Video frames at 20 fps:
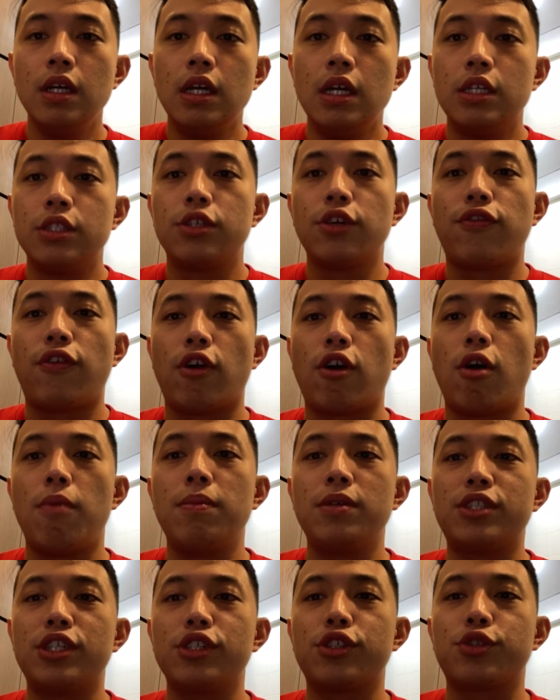So for
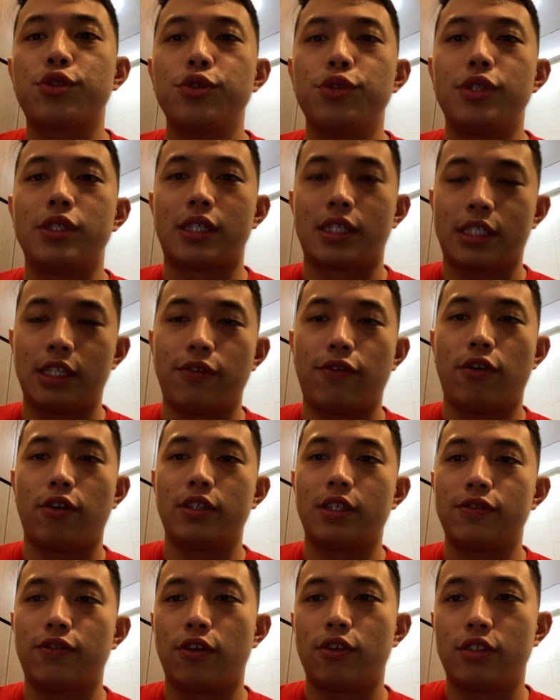commercial school, it's actually
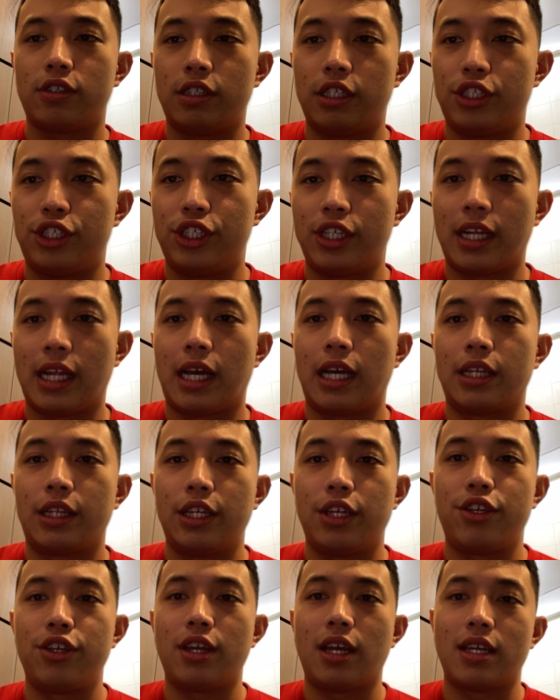just for teaching
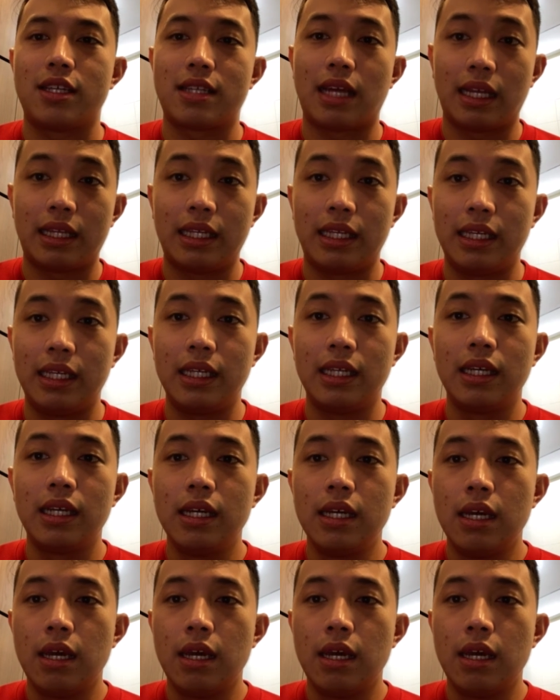and studying.